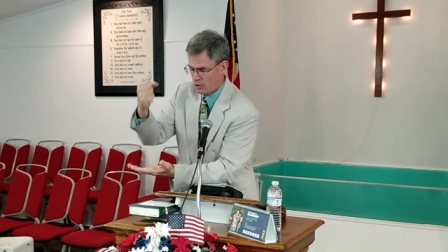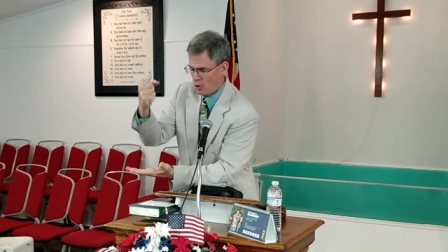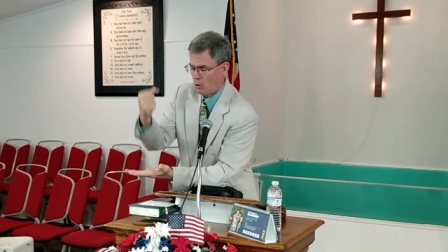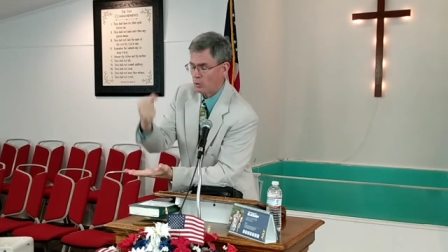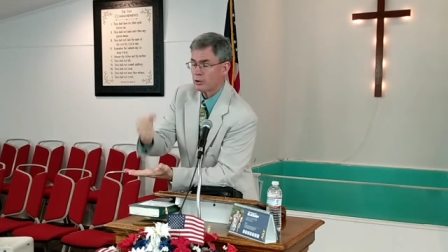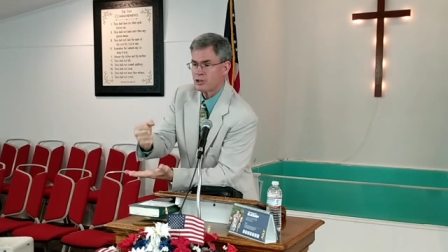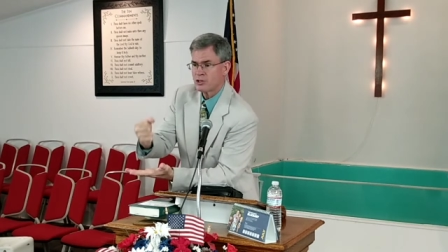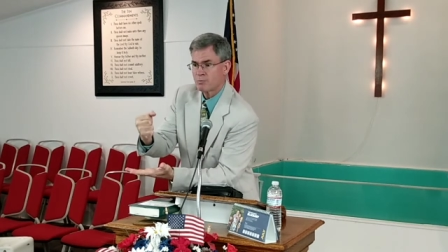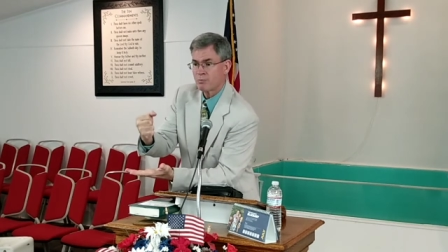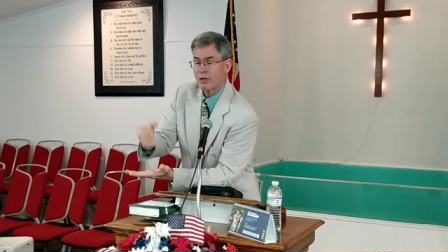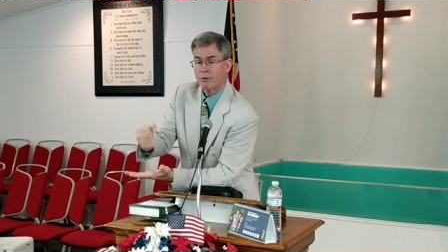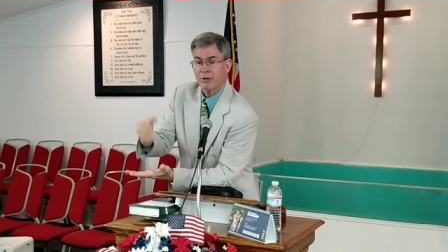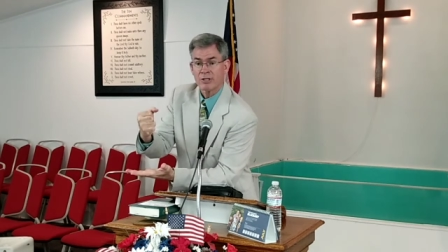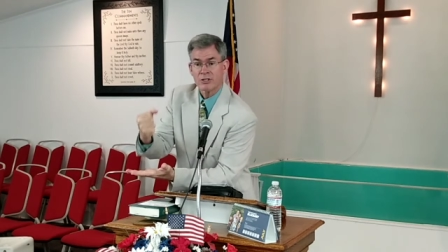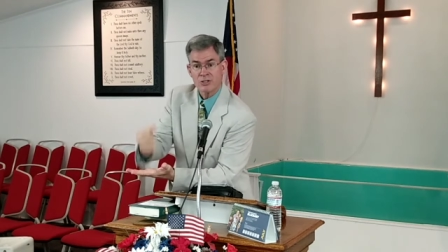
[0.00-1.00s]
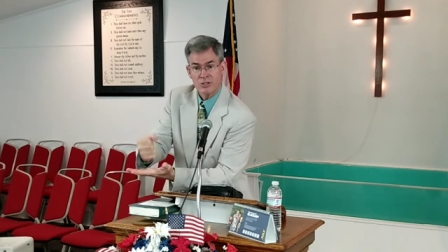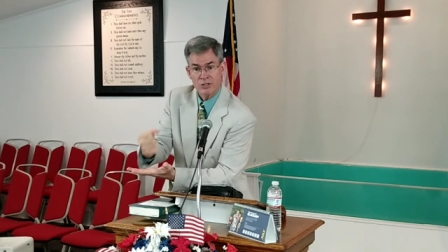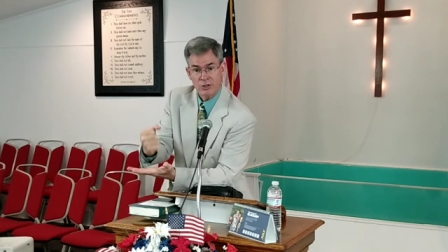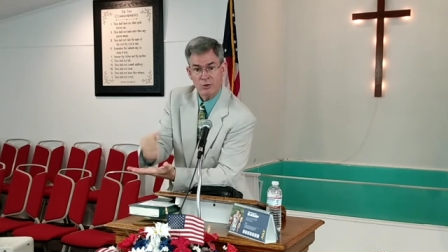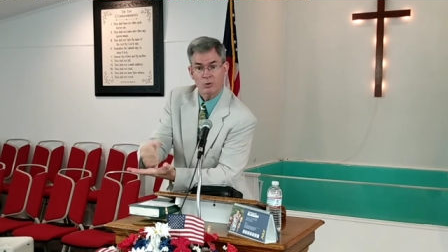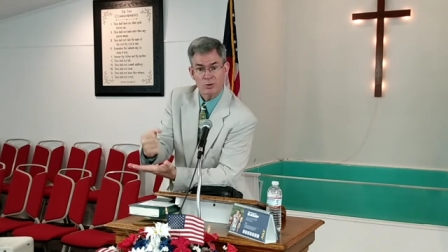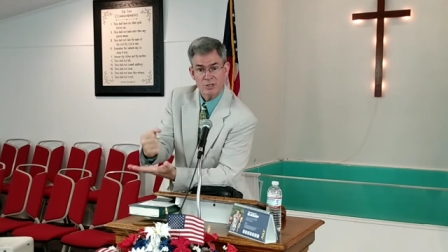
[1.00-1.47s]
The Holy Spirit
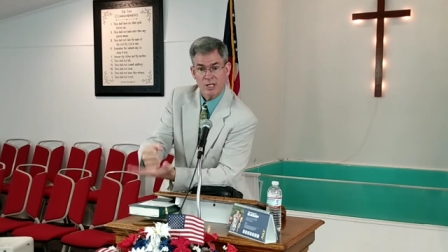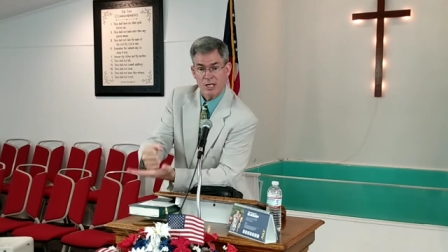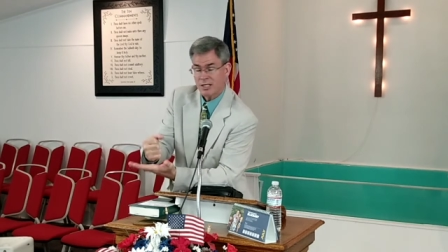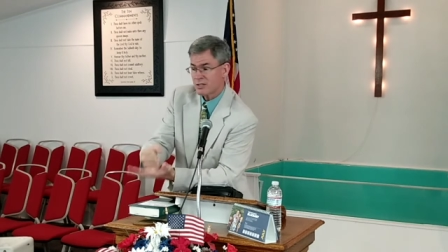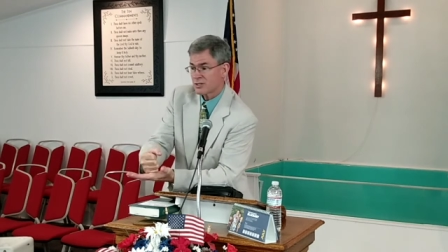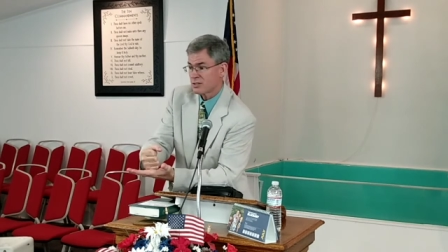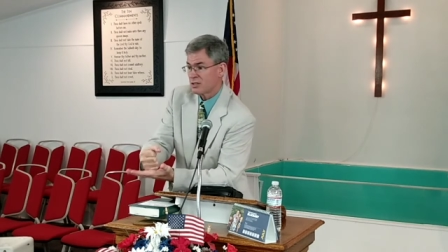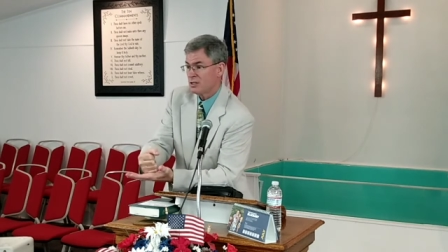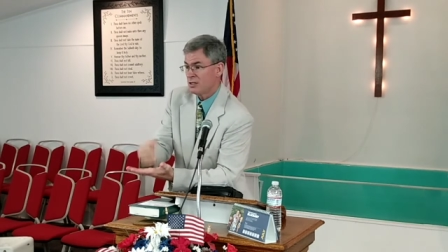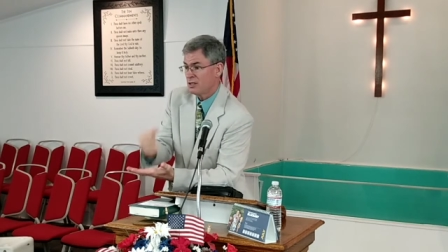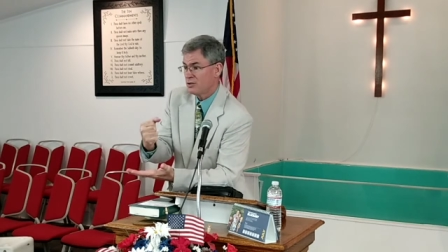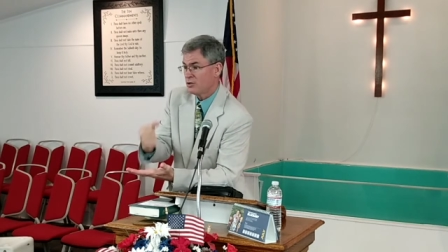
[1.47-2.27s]
seals us.